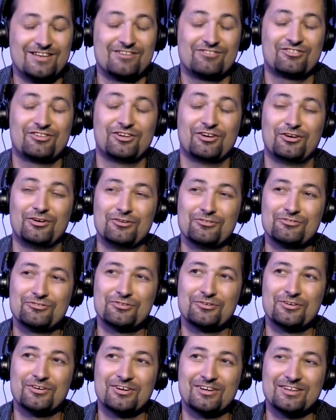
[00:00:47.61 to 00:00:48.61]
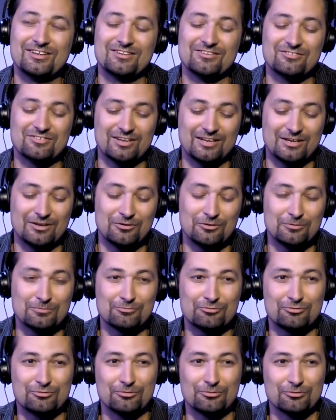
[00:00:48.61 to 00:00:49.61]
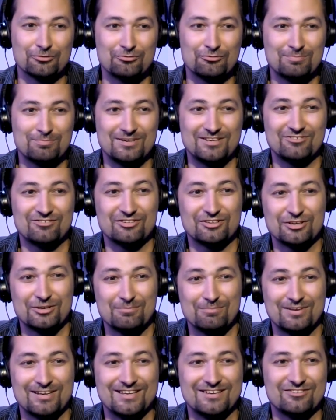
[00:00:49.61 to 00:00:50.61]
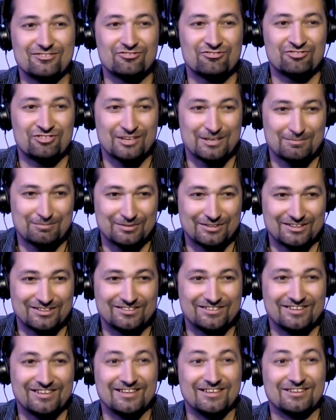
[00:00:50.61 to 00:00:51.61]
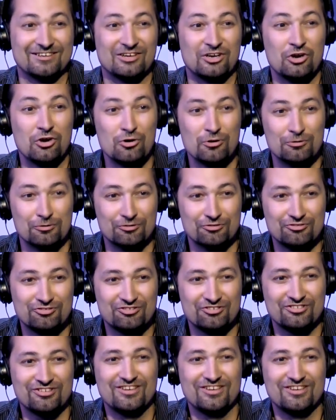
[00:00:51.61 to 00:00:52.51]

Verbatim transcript: She also is a homeschool speech and debate champion and coach.